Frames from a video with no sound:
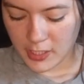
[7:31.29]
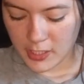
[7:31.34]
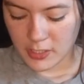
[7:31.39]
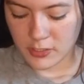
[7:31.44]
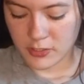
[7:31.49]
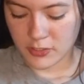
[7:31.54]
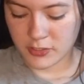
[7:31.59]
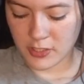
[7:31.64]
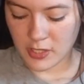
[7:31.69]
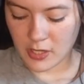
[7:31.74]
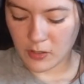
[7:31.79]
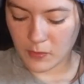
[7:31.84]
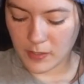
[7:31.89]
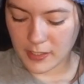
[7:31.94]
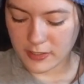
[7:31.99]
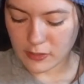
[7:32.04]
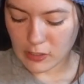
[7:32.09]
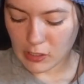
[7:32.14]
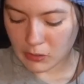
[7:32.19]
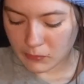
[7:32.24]
So it's
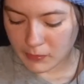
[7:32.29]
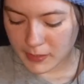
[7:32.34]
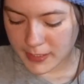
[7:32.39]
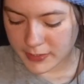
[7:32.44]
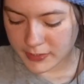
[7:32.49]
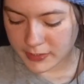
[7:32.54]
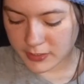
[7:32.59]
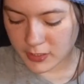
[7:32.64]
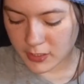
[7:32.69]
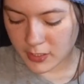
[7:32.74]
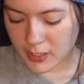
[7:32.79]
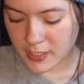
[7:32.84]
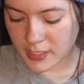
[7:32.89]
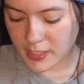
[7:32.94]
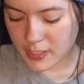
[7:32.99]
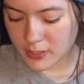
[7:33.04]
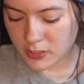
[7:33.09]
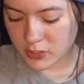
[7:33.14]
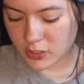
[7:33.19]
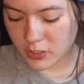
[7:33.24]
always good
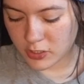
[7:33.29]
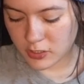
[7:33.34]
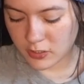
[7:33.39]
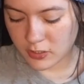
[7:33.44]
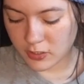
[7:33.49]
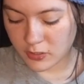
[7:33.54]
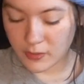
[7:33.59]
you